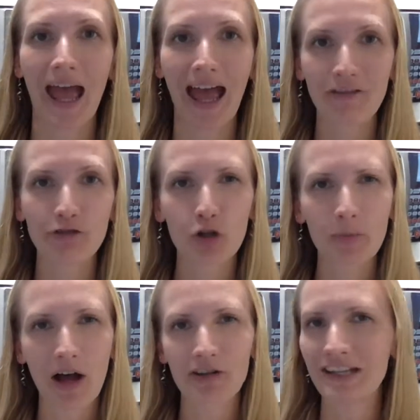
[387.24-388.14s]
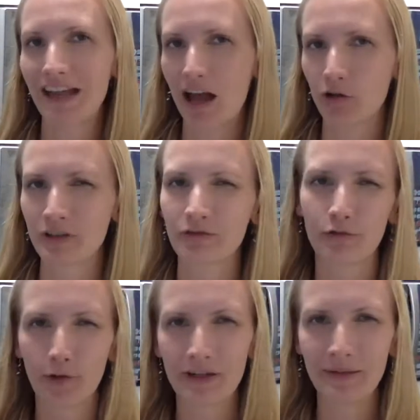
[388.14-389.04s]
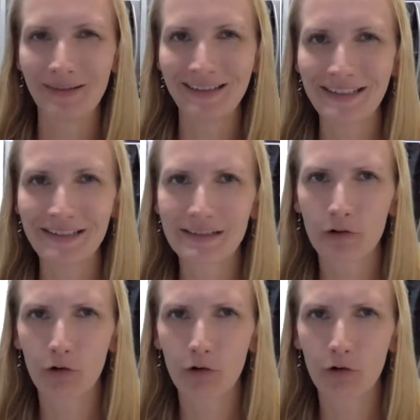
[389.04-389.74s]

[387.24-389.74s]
After about an hour and 40 minutes,